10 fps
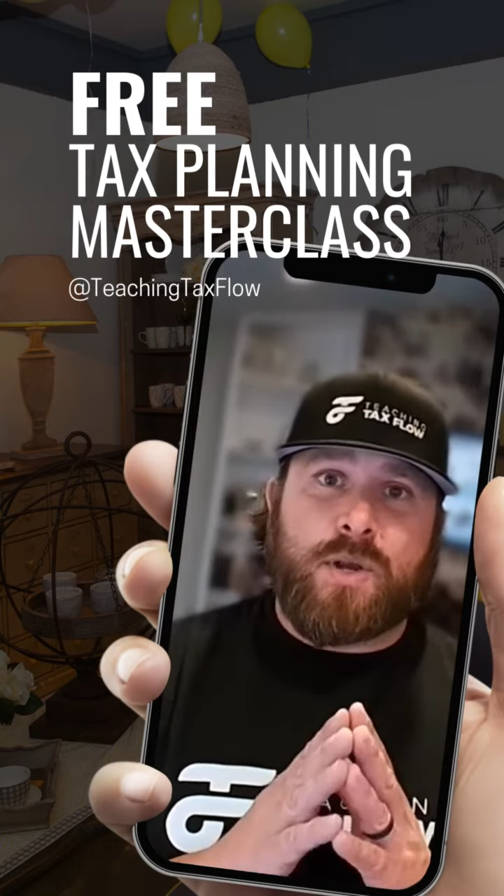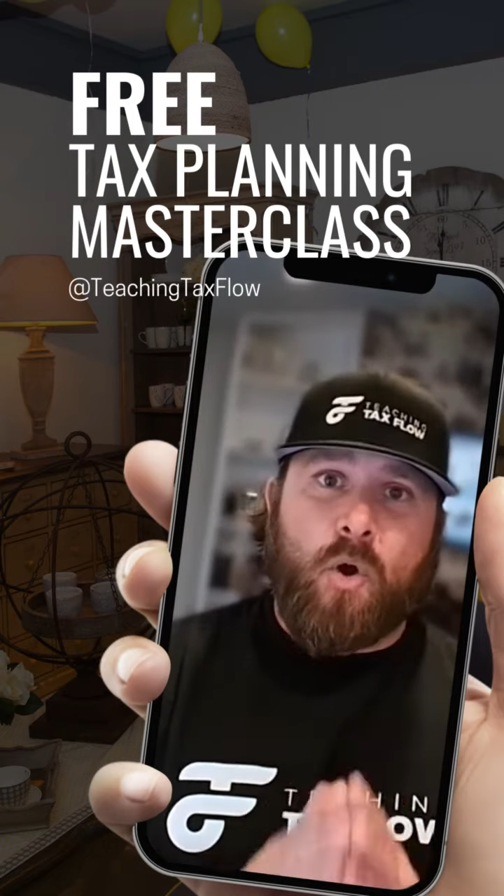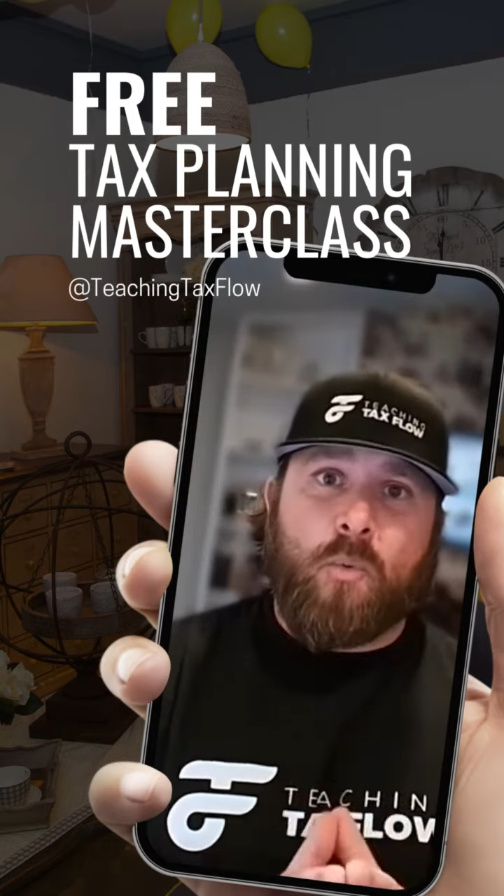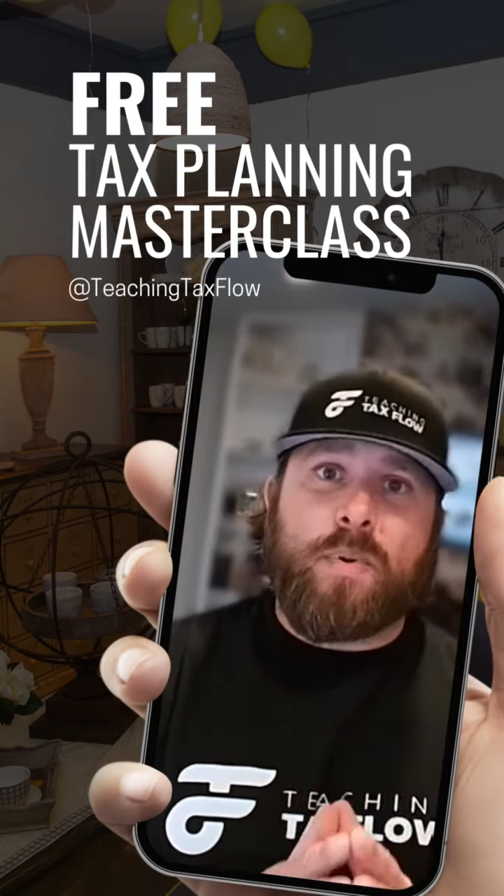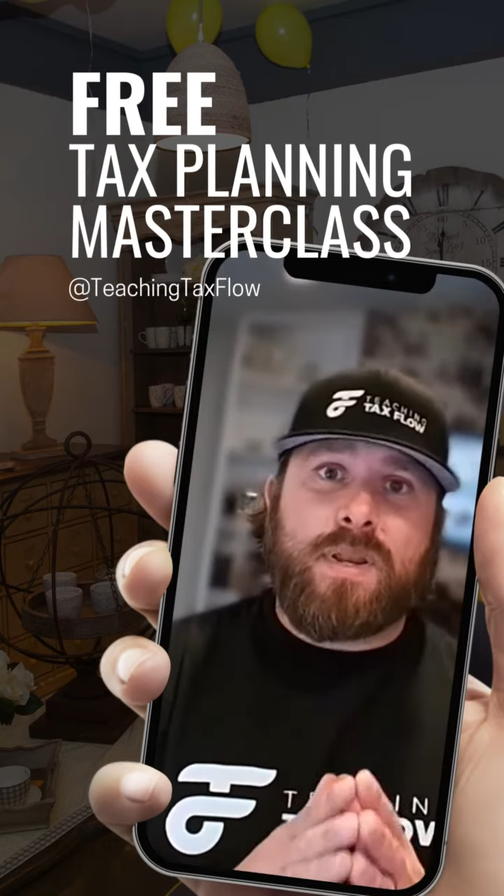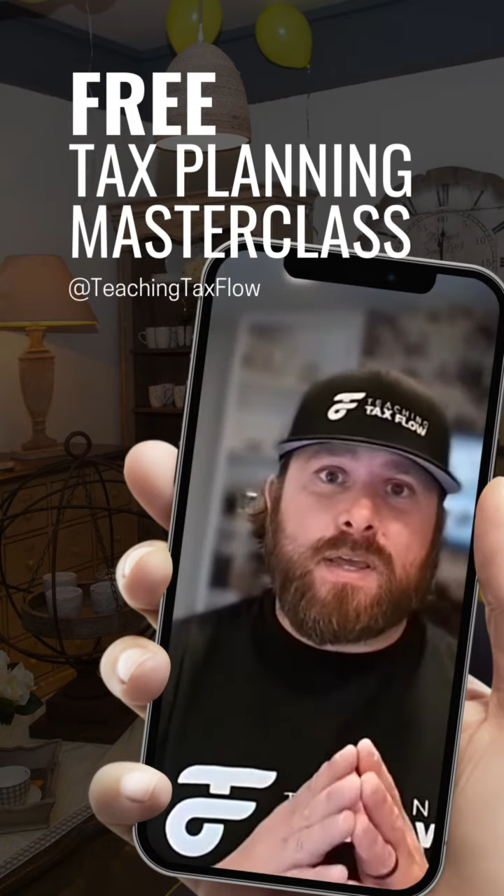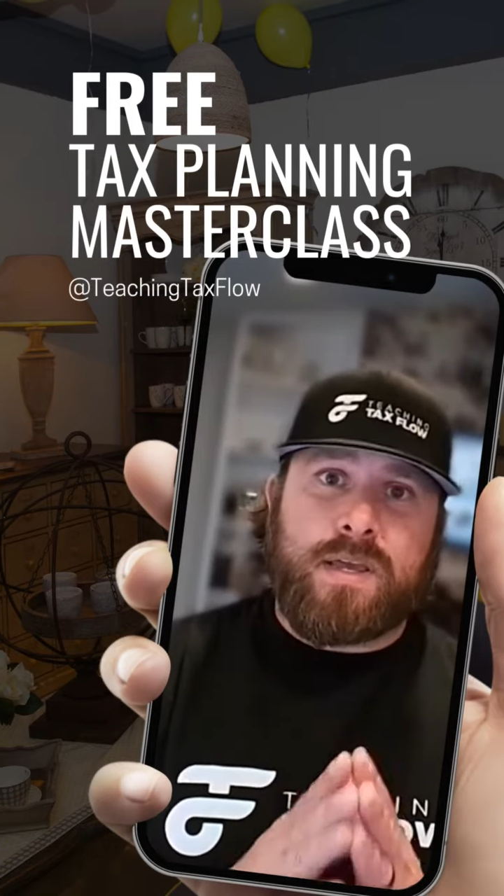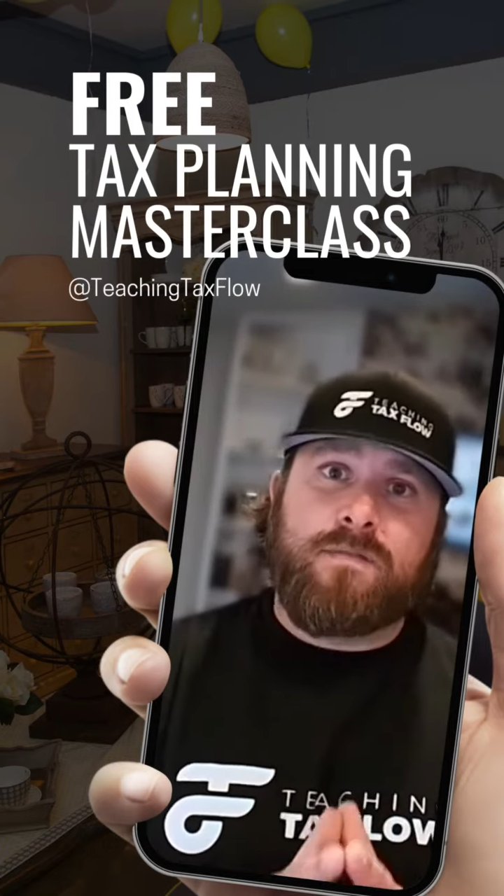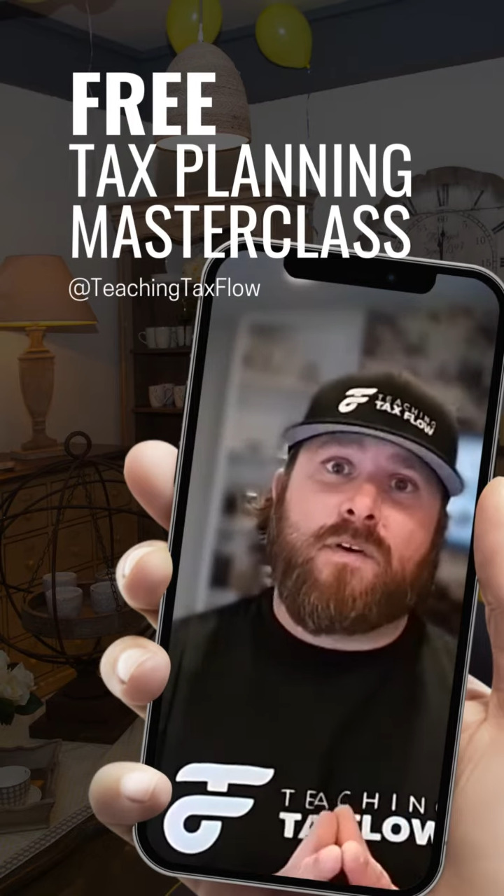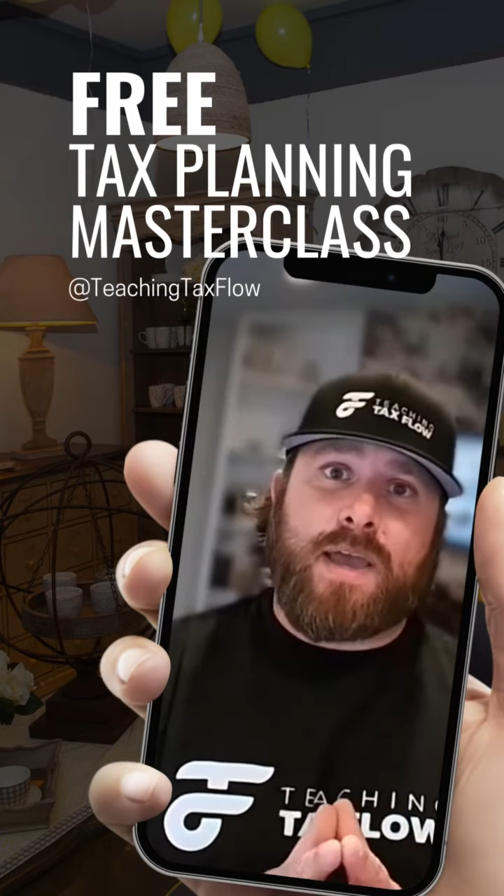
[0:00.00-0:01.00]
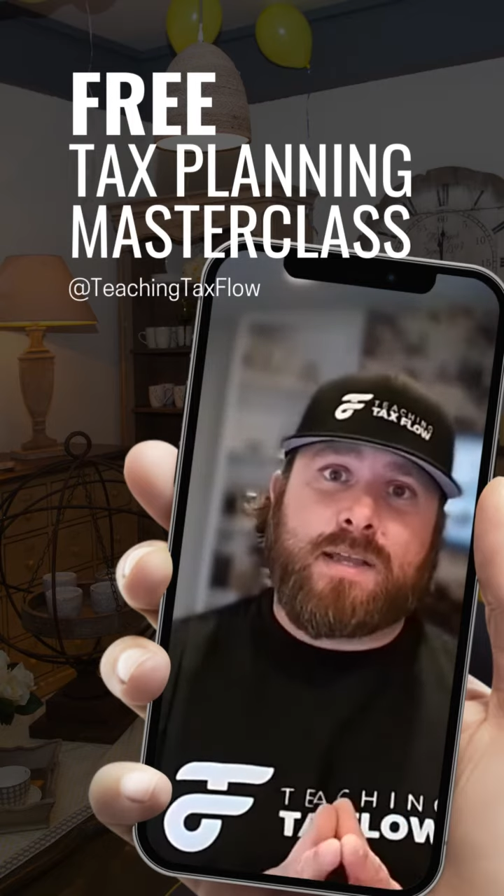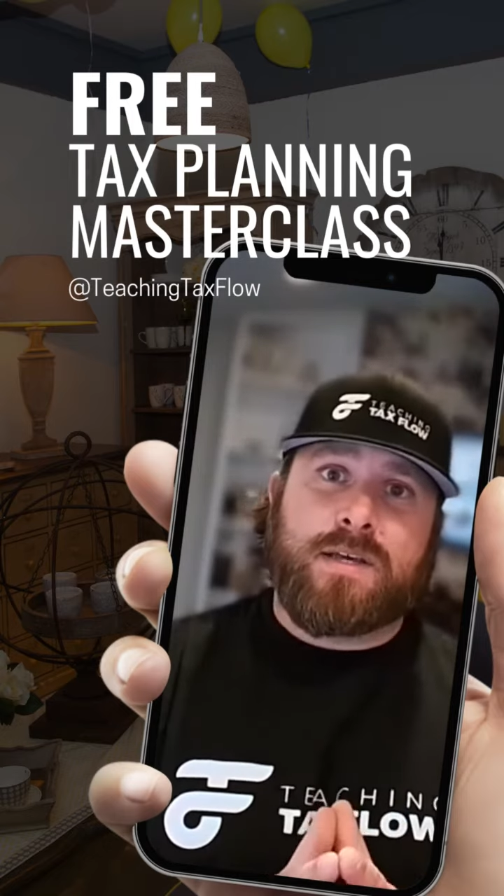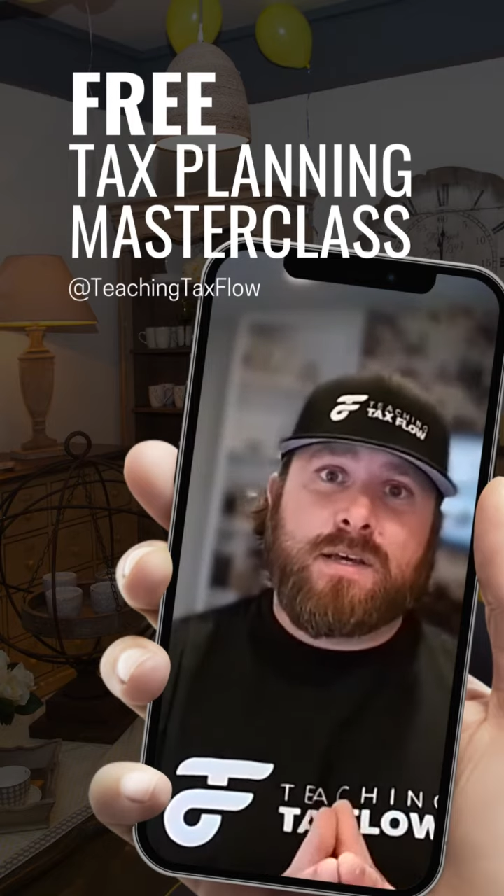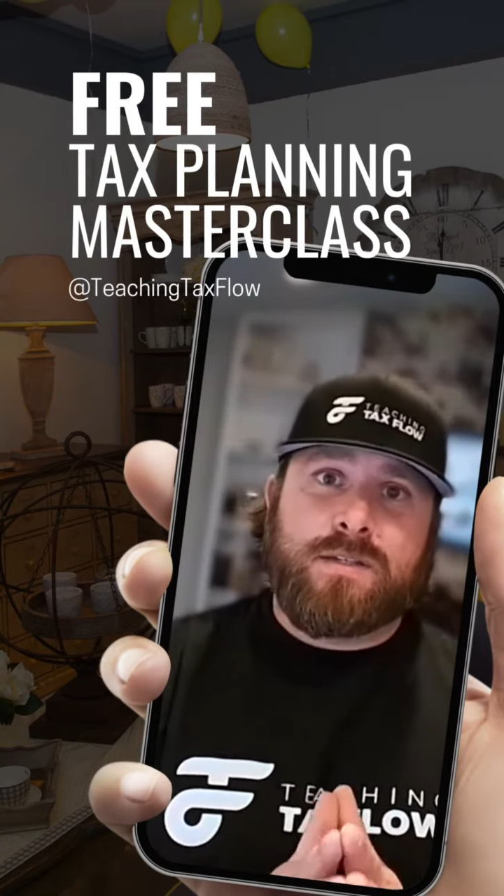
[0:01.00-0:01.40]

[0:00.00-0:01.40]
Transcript: open invite